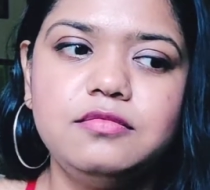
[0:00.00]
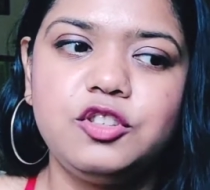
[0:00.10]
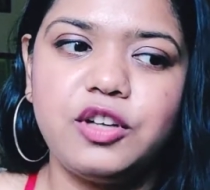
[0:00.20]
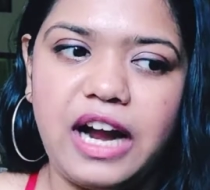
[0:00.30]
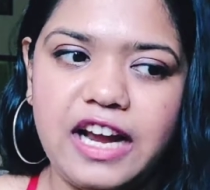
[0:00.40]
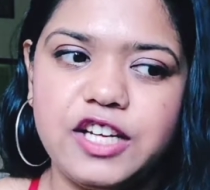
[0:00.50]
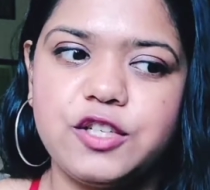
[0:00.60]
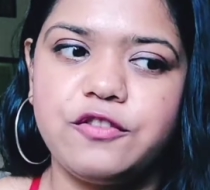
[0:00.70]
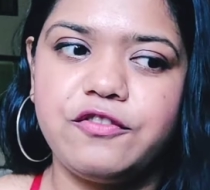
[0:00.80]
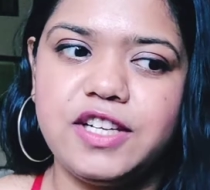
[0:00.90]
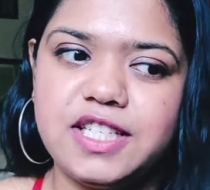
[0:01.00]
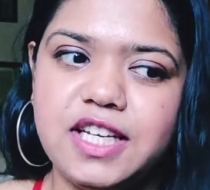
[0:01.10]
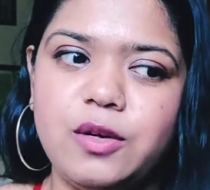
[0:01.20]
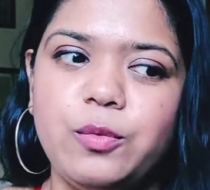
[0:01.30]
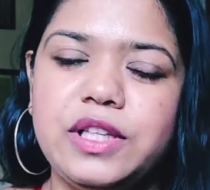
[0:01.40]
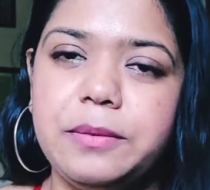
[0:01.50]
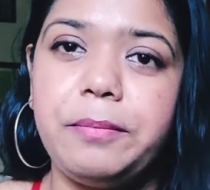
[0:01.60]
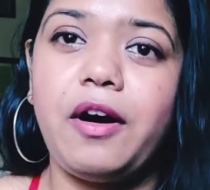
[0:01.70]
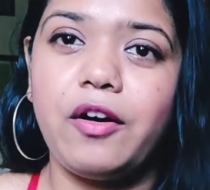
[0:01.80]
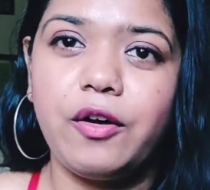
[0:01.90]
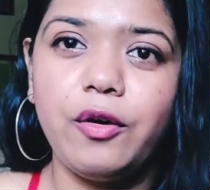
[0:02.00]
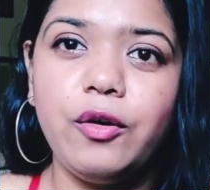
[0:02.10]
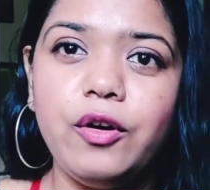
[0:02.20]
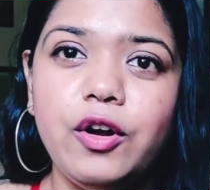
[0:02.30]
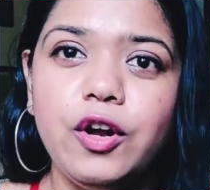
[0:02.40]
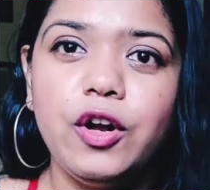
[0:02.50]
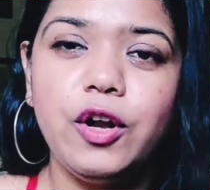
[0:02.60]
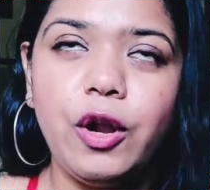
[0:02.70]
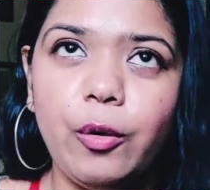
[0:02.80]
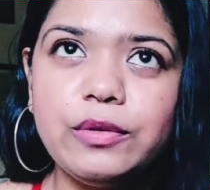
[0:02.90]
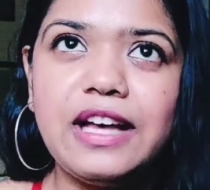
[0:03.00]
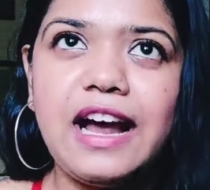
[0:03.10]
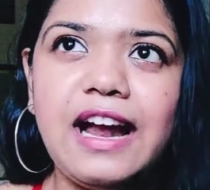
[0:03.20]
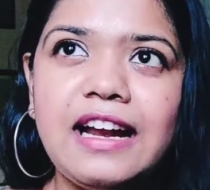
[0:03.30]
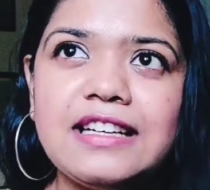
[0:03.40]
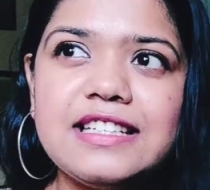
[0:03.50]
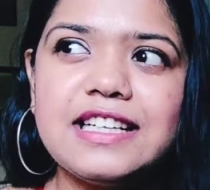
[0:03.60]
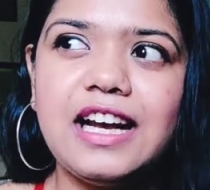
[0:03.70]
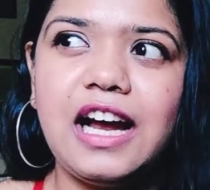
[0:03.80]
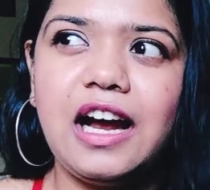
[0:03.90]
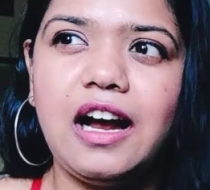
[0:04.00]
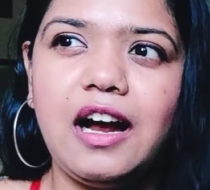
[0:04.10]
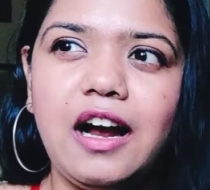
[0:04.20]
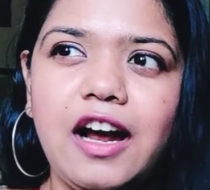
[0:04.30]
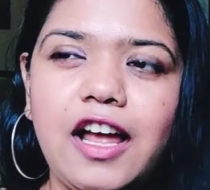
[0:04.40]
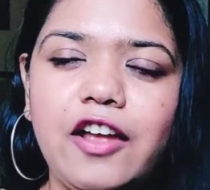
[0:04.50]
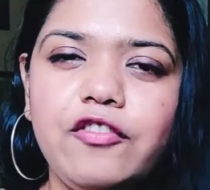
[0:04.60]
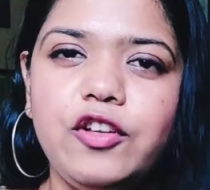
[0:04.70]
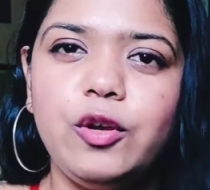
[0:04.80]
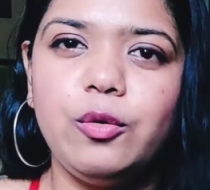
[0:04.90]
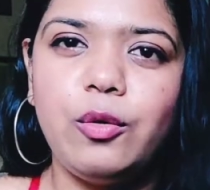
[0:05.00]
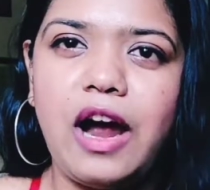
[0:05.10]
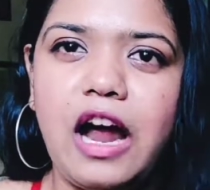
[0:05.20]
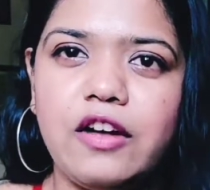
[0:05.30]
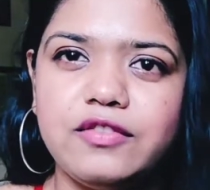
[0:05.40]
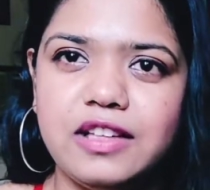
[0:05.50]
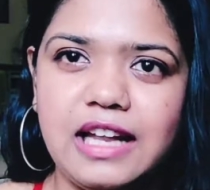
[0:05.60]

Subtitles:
try to fit in with a partner, know that if you have the